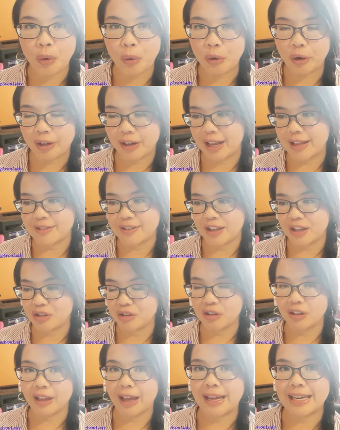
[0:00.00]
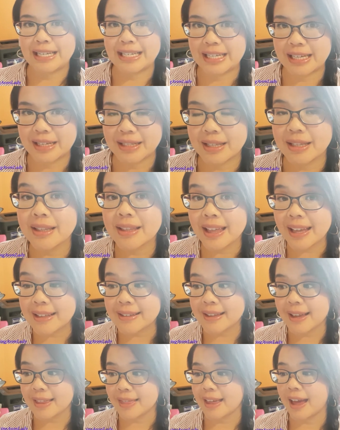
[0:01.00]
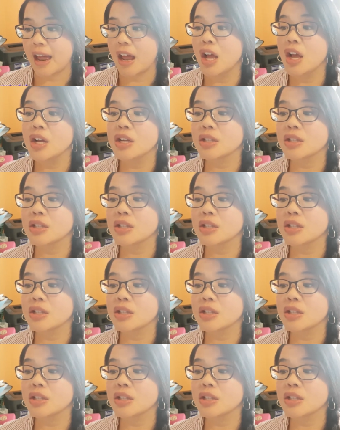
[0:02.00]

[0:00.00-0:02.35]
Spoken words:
organizational ideas and things like that.